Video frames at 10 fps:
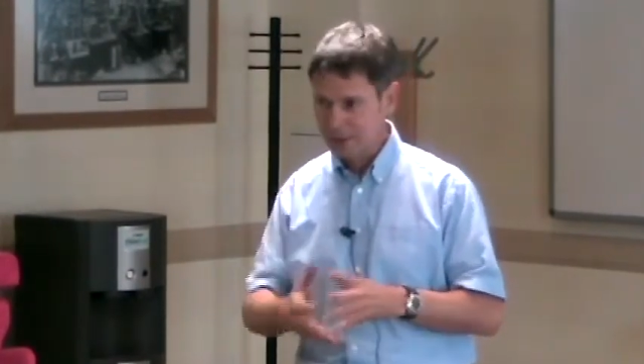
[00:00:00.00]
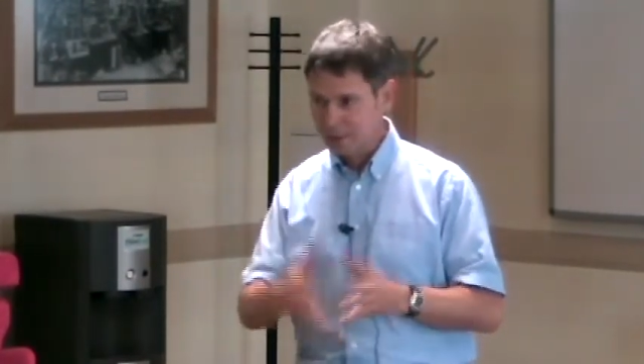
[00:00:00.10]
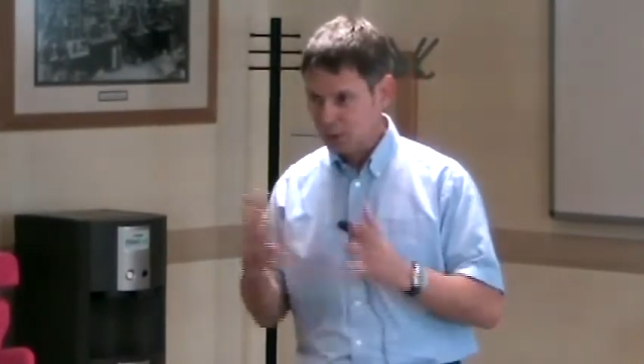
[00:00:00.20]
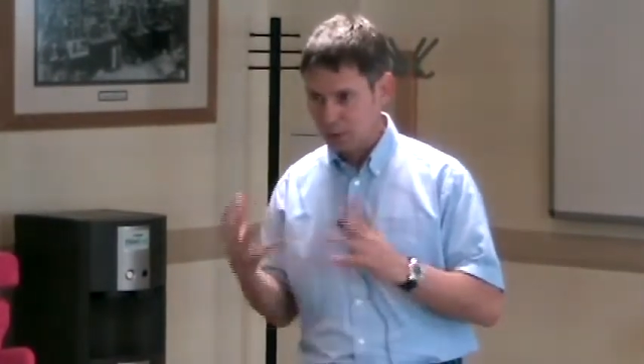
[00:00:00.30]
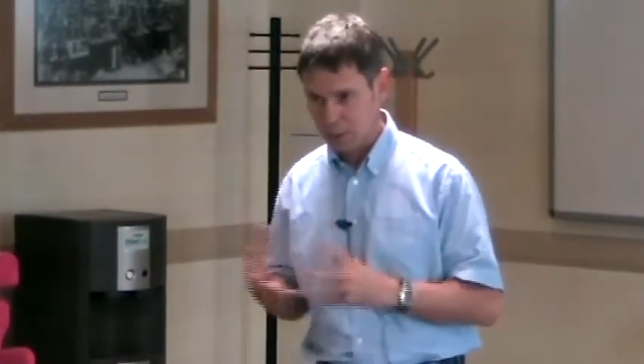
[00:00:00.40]

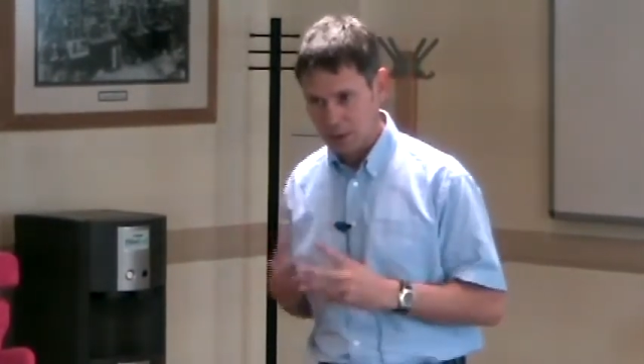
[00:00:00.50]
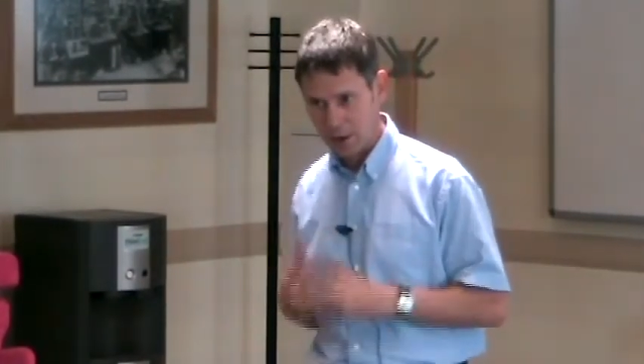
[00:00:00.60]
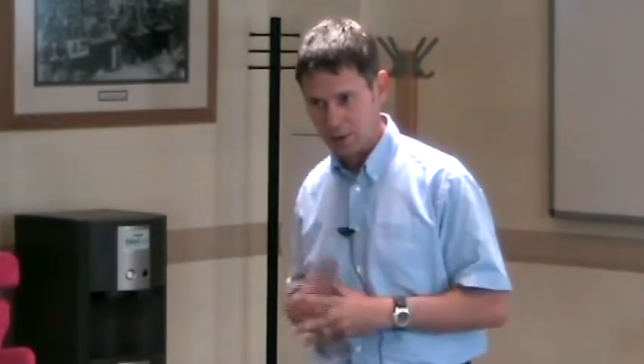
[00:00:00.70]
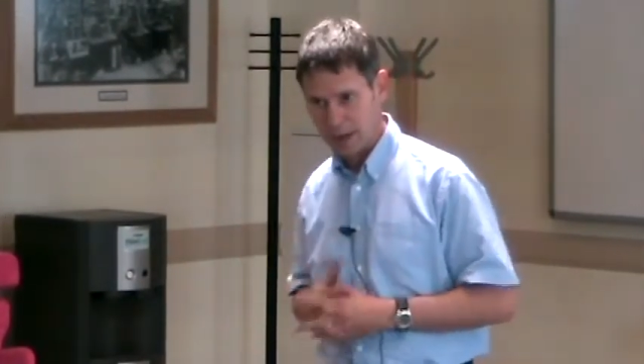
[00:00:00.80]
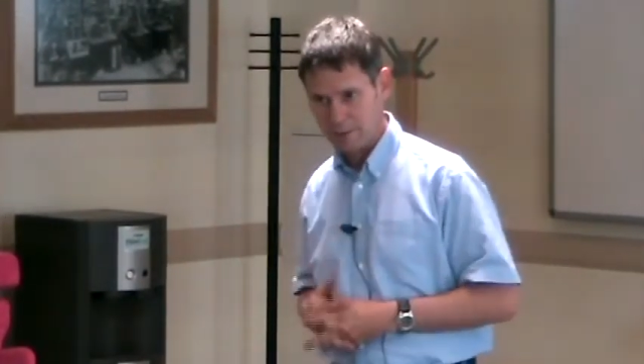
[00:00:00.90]

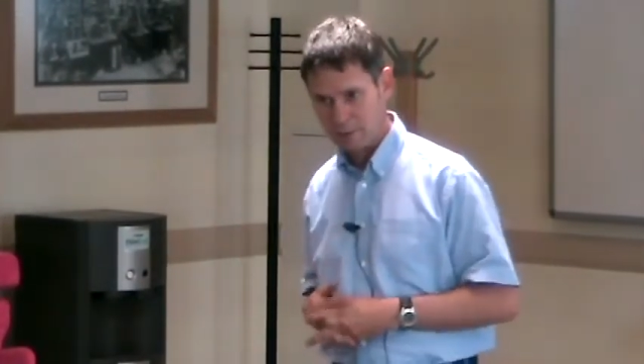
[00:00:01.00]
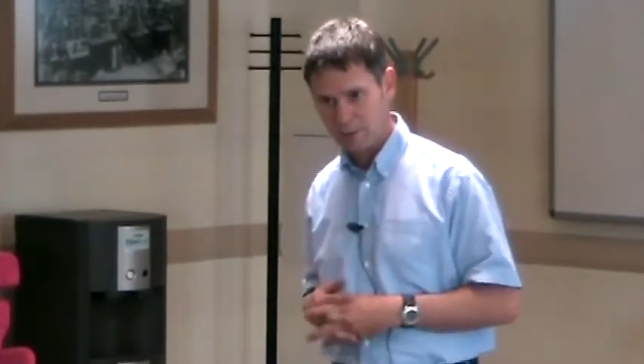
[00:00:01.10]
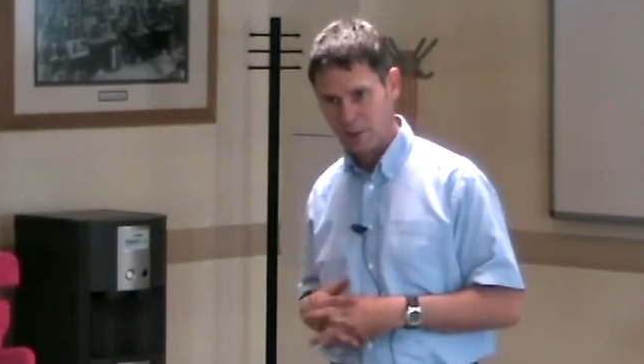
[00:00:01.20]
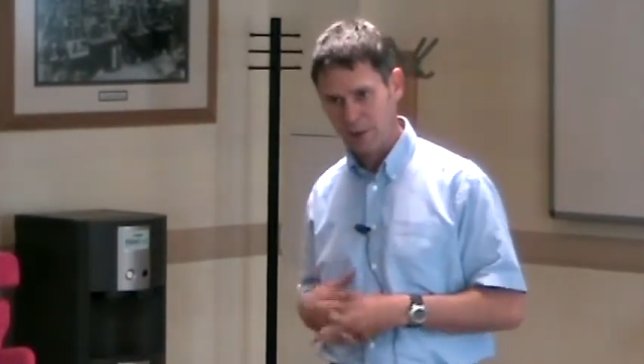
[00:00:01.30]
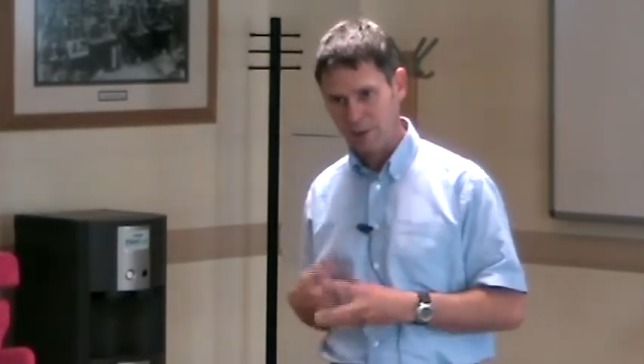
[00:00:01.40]
know that
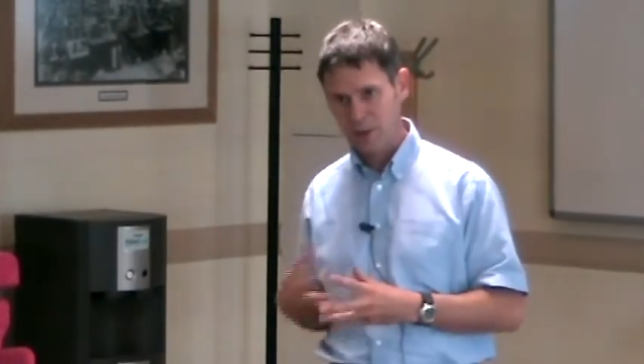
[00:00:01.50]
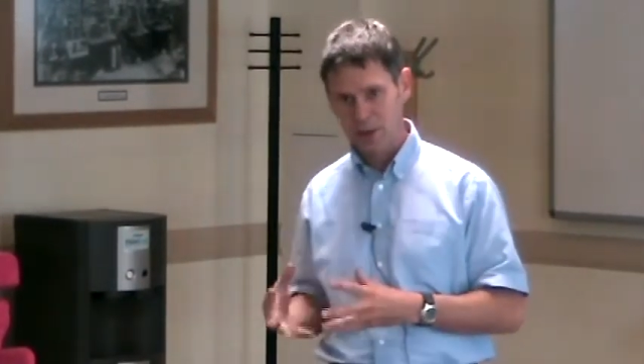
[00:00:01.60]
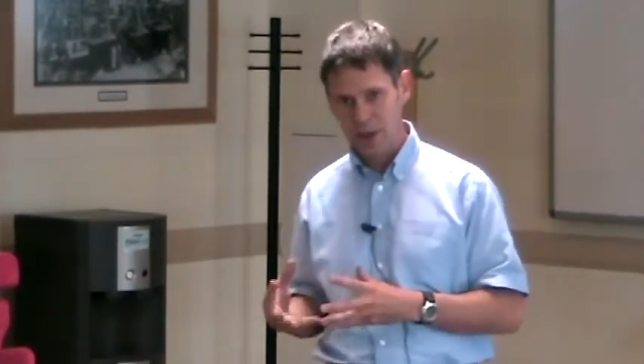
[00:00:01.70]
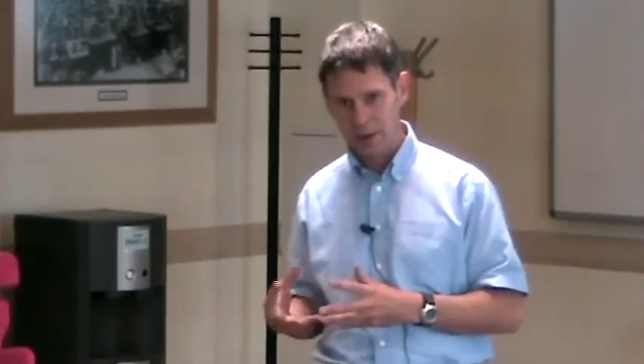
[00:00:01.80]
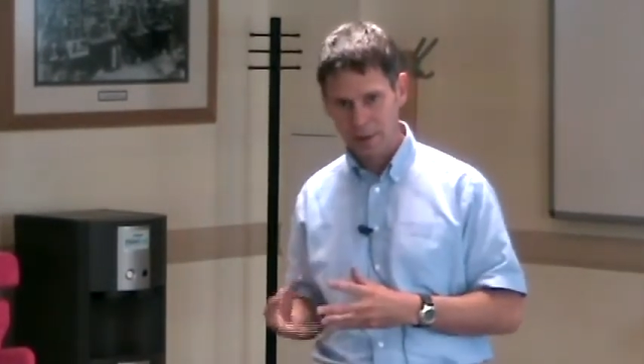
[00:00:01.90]
from our
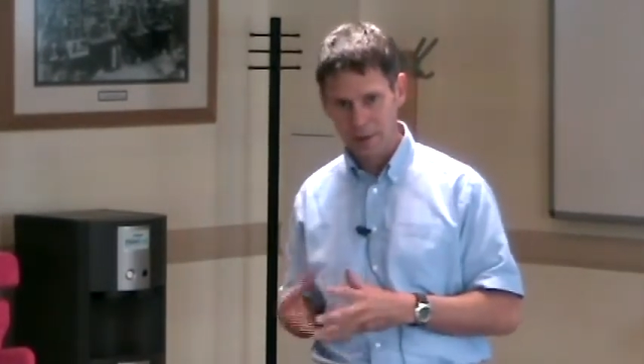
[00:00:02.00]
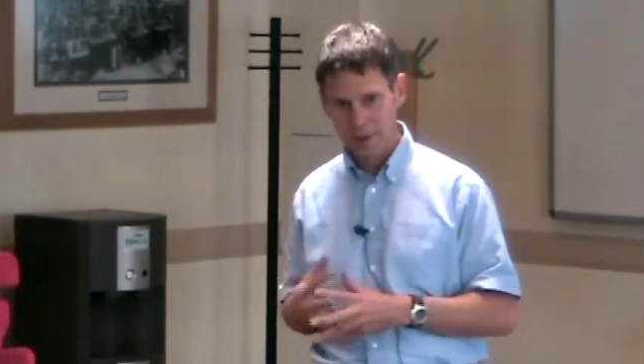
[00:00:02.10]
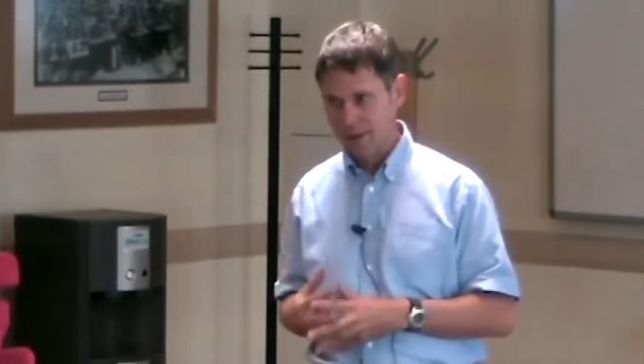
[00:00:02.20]
physio,